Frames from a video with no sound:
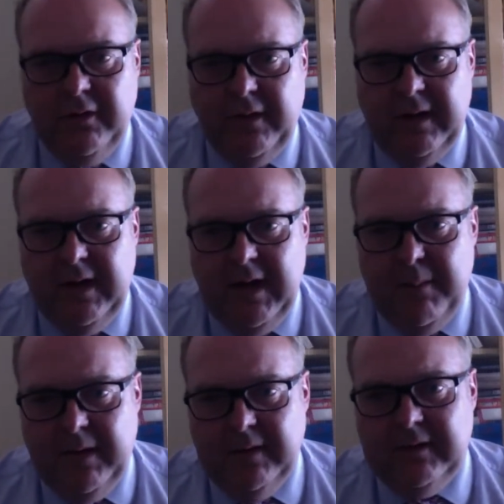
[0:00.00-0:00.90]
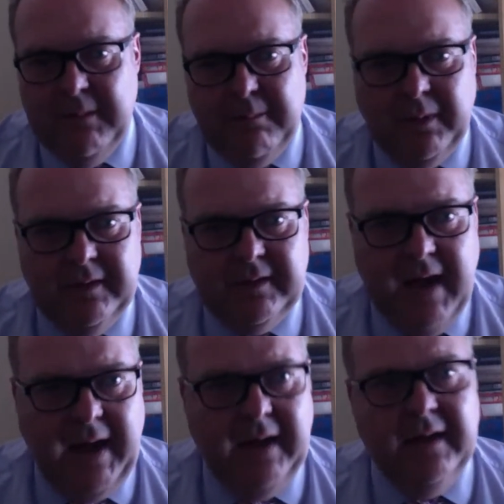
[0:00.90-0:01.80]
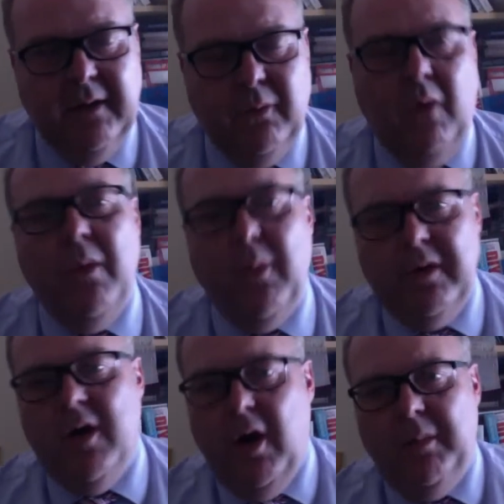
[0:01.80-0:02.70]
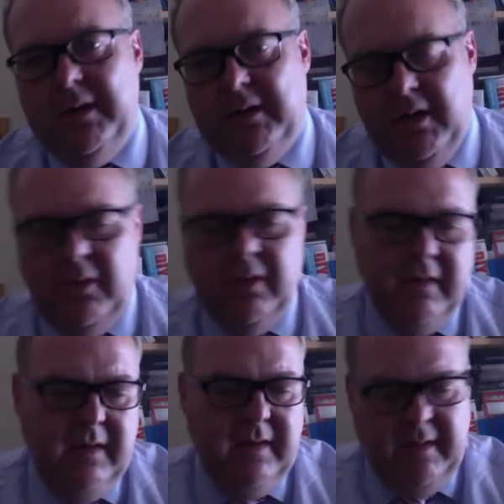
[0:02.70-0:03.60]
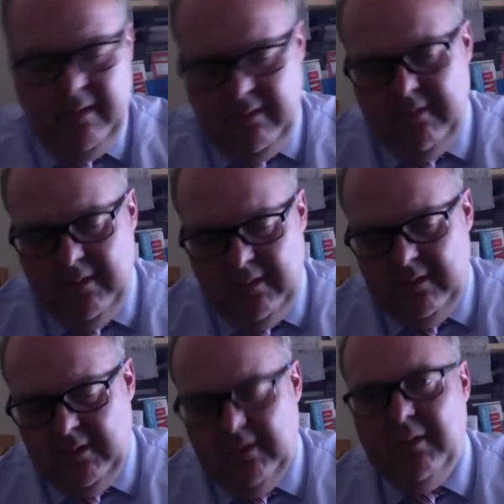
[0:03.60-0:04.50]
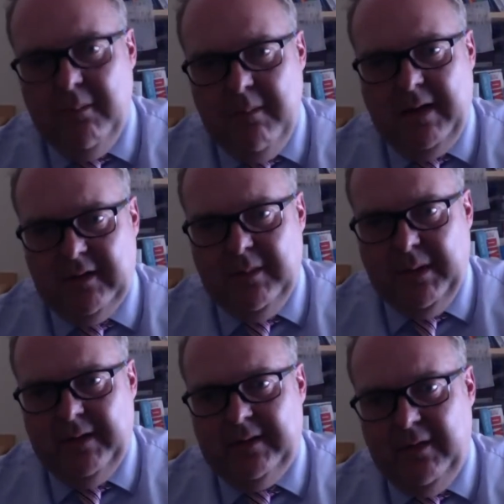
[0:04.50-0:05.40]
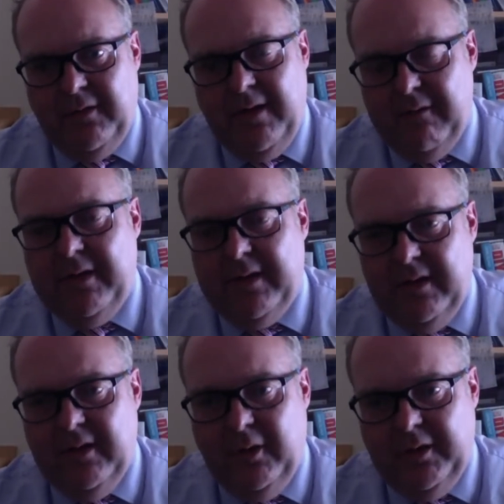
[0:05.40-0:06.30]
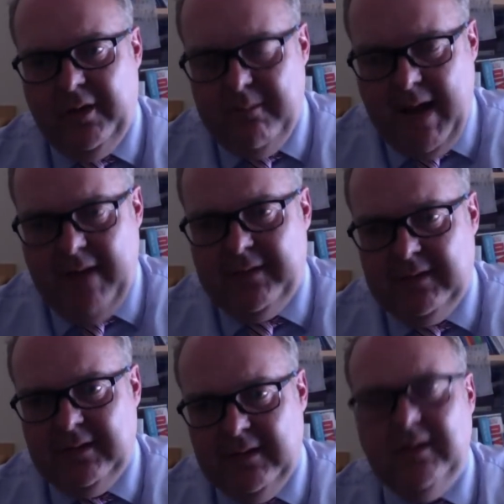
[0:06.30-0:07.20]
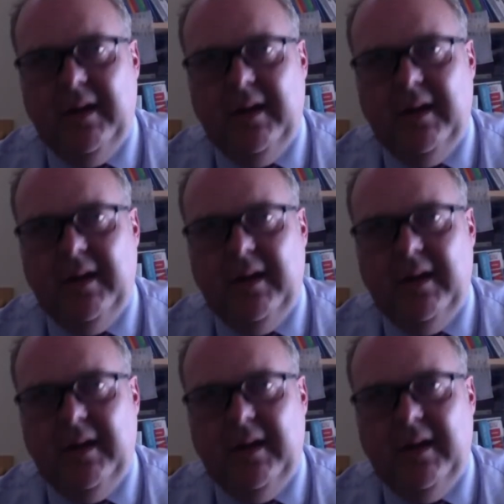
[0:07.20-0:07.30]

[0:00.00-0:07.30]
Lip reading: So if I can keep it as simple as that, what we would normally do, mixed ability for everything other than maths,